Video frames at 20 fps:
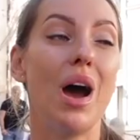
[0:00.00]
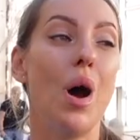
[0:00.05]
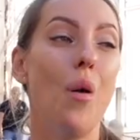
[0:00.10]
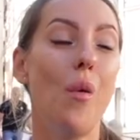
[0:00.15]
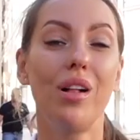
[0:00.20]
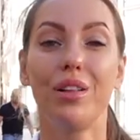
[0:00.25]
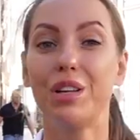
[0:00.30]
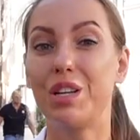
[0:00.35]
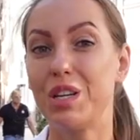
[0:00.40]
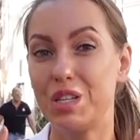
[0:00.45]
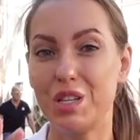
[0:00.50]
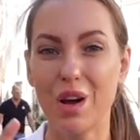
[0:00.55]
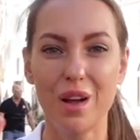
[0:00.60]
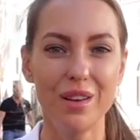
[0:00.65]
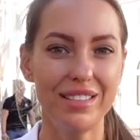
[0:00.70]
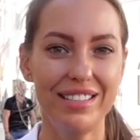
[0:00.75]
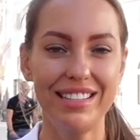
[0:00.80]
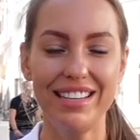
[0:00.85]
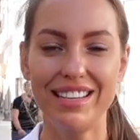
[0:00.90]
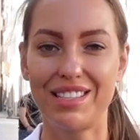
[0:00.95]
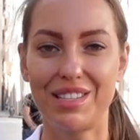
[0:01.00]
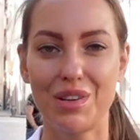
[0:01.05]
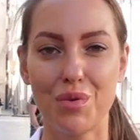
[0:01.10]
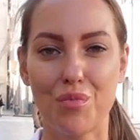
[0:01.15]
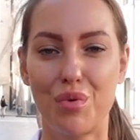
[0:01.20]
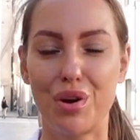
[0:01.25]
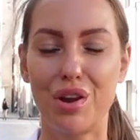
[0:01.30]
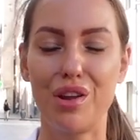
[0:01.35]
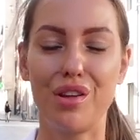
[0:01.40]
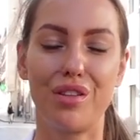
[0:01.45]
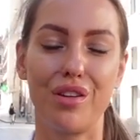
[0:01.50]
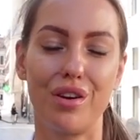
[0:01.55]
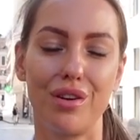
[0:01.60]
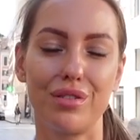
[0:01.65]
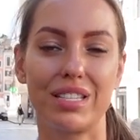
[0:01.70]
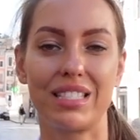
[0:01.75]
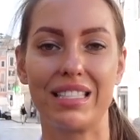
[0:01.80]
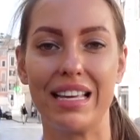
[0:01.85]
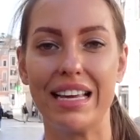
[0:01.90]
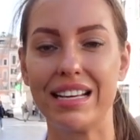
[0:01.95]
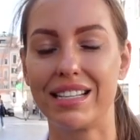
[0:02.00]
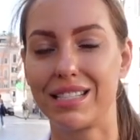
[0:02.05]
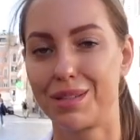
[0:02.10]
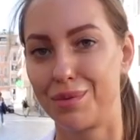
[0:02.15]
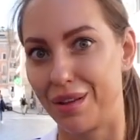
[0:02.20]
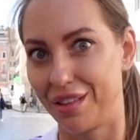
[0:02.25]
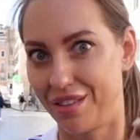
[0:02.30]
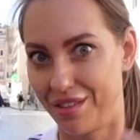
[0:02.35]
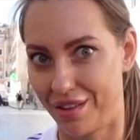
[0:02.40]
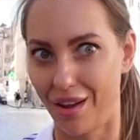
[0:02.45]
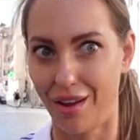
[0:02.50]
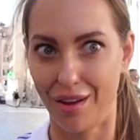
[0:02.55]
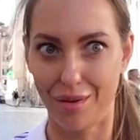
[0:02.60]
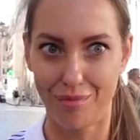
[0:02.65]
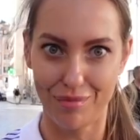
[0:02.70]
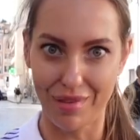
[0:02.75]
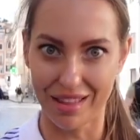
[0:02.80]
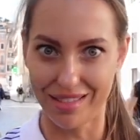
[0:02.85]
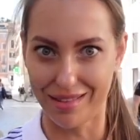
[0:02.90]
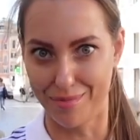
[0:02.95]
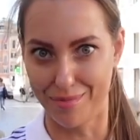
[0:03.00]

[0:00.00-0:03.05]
Well, you don't need to bring those things with you at the